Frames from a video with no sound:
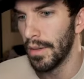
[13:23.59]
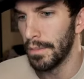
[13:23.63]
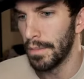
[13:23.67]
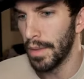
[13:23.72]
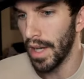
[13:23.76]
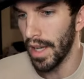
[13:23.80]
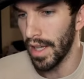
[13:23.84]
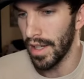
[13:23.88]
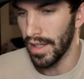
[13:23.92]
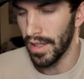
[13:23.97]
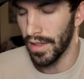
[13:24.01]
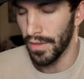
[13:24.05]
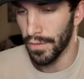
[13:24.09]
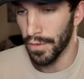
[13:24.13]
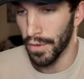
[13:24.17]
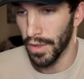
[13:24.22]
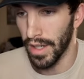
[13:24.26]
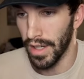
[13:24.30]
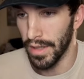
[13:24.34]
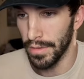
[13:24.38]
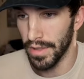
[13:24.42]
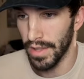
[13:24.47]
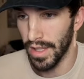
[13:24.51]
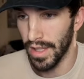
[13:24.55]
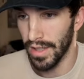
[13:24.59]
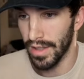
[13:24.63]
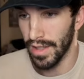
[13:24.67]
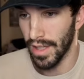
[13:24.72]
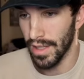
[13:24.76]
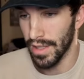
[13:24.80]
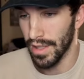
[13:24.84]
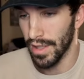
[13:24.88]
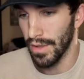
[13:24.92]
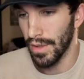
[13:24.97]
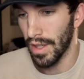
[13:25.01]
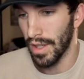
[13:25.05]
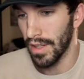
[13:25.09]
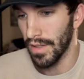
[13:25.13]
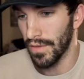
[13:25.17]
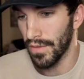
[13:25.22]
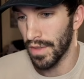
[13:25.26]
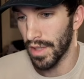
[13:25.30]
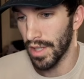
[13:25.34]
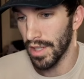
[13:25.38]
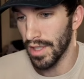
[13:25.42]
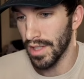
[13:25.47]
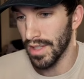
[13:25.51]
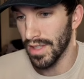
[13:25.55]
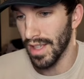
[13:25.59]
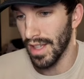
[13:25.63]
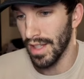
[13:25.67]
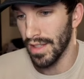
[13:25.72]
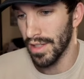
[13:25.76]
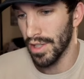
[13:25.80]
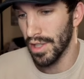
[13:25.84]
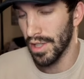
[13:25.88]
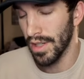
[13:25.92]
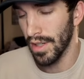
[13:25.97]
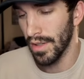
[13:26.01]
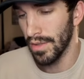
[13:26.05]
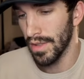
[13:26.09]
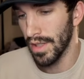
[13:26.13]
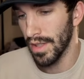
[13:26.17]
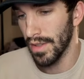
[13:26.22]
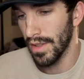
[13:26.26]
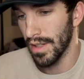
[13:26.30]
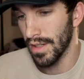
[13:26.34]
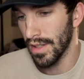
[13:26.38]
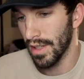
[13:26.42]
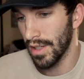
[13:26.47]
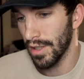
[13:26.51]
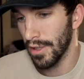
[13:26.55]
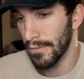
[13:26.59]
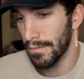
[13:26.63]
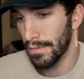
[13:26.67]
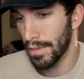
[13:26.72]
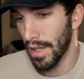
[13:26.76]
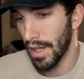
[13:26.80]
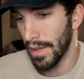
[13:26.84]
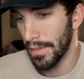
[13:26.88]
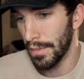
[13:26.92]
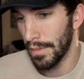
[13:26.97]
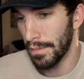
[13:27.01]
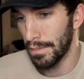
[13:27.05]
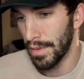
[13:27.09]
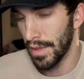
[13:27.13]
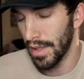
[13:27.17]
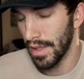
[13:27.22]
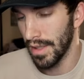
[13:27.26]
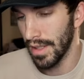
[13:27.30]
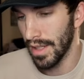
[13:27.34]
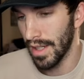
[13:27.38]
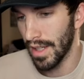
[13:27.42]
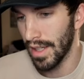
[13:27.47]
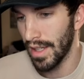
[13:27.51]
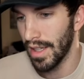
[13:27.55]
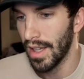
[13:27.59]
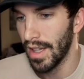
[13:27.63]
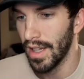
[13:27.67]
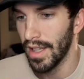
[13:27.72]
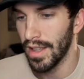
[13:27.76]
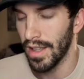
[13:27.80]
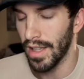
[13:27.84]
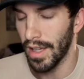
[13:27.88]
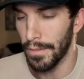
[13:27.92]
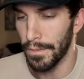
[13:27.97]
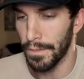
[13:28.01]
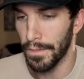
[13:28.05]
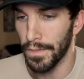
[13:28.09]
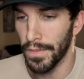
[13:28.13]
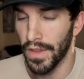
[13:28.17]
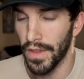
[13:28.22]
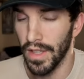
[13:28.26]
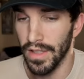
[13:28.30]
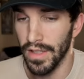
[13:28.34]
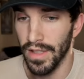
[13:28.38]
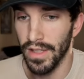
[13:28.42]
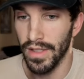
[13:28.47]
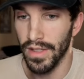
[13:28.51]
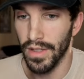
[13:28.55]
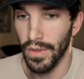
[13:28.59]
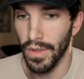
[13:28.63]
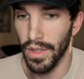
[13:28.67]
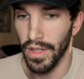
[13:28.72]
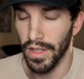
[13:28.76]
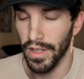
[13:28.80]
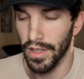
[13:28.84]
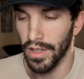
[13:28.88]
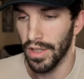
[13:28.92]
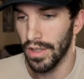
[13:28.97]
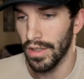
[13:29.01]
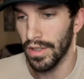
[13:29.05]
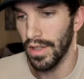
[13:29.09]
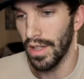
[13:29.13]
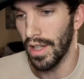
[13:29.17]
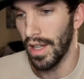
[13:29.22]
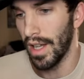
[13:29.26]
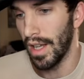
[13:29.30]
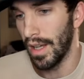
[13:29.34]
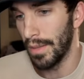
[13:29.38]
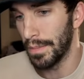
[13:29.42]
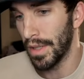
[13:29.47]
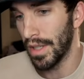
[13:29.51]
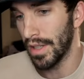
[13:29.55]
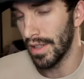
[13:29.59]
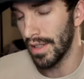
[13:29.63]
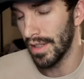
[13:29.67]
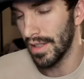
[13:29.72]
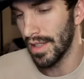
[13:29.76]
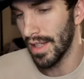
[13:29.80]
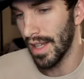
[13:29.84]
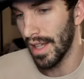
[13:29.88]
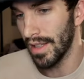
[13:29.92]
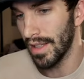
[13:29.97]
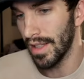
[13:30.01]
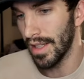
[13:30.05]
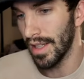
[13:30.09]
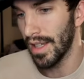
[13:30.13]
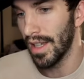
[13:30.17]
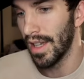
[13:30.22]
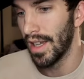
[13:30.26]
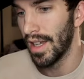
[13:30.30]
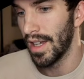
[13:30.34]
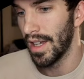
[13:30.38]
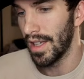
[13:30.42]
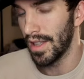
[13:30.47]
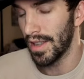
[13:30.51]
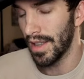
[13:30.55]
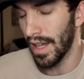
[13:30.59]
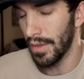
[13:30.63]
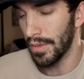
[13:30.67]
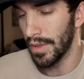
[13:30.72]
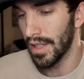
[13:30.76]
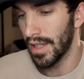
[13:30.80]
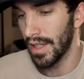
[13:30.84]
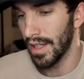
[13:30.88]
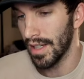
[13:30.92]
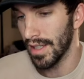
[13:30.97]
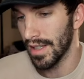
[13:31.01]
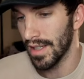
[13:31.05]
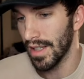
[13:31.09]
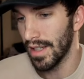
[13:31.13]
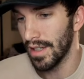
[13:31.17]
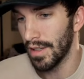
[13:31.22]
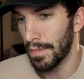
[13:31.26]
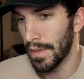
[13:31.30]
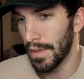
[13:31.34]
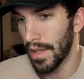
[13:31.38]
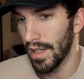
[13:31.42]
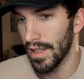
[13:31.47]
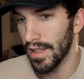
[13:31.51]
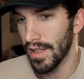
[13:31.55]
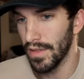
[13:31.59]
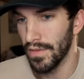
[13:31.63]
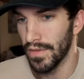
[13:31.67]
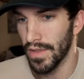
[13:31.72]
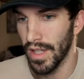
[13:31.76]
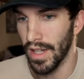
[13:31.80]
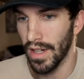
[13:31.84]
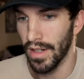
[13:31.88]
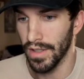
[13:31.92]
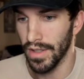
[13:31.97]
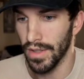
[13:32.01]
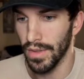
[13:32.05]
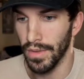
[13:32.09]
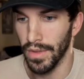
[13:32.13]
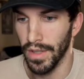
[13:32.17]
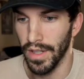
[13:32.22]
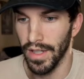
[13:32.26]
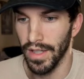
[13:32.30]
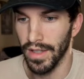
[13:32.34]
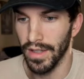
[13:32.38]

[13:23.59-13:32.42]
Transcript: But if we're able to get that two hour divergence, that shows you there's a good probability that this is going to curl up on the daily, and that would get us into positive territory.